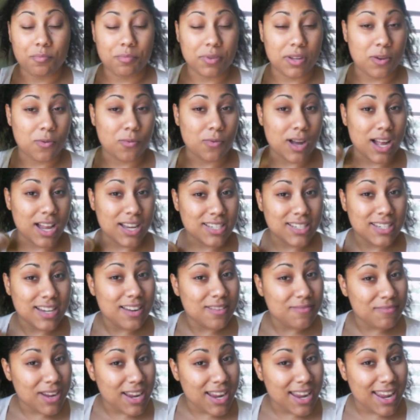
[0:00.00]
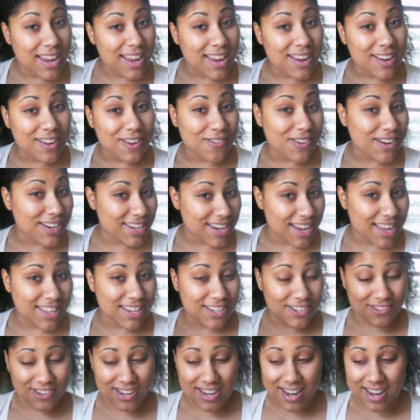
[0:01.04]
being washed out of my hair, going down the
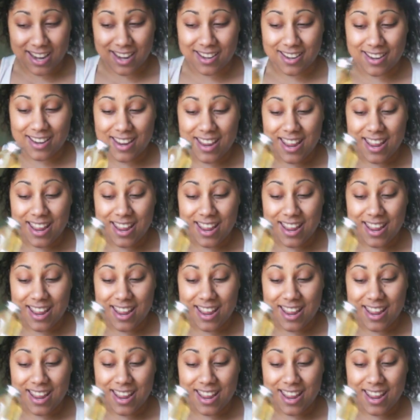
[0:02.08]
drain,